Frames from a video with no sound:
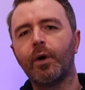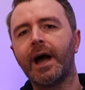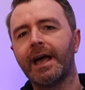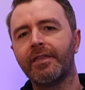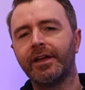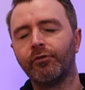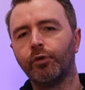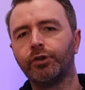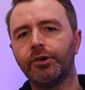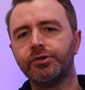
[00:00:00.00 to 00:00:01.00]
why I think
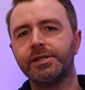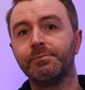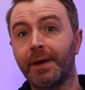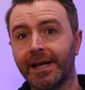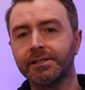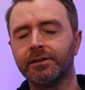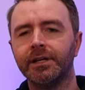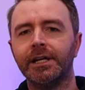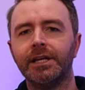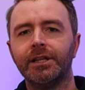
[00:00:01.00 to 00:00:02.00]
Roadhouse is better
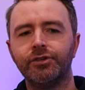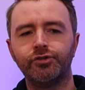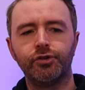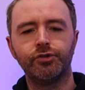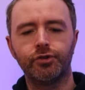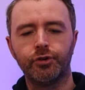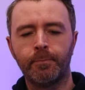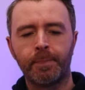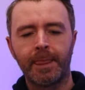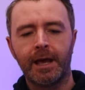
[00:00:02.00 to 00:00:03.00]
than Dune 2